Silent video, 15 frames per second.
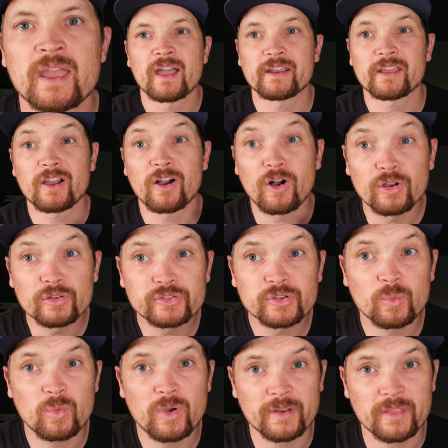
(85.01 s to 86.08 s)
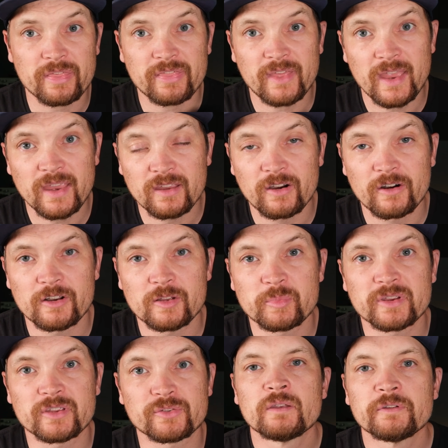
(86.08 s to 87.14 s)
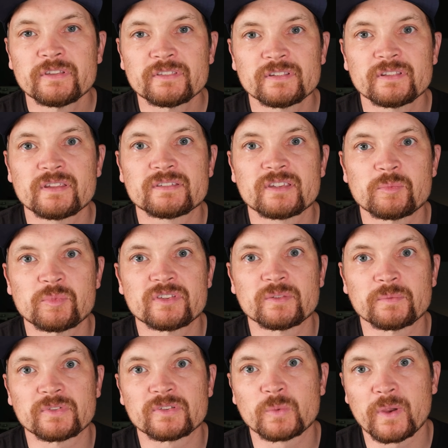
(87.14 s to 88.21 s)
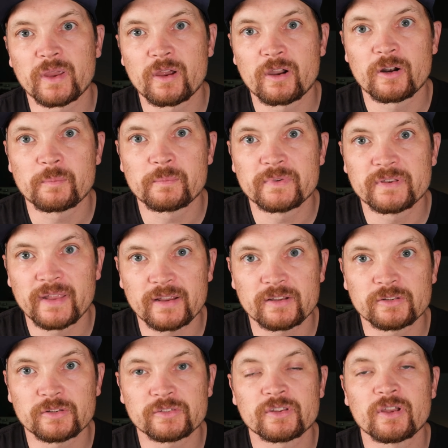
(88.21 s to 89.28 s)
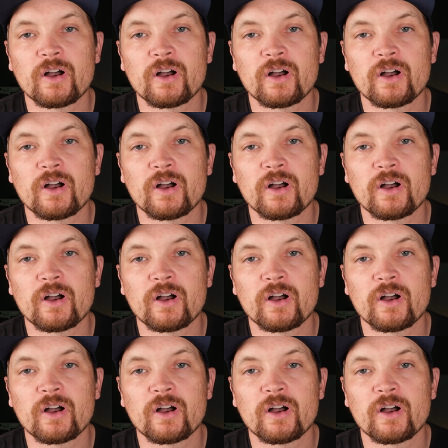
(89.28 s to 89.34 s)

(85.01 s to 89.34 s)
And I also want to thank Garda because recently they sent me some swing arm decals